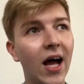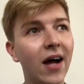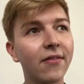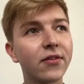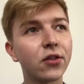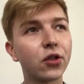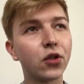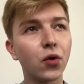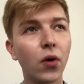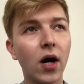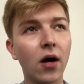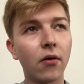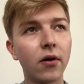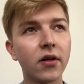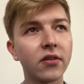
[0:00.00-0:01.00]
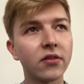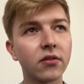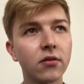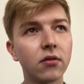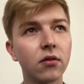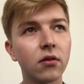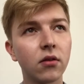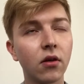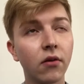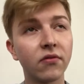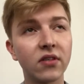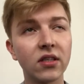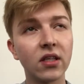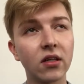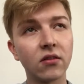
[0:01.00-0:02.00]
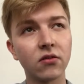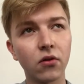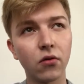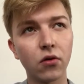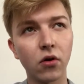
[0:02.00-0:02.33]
after 2 hours of sitting so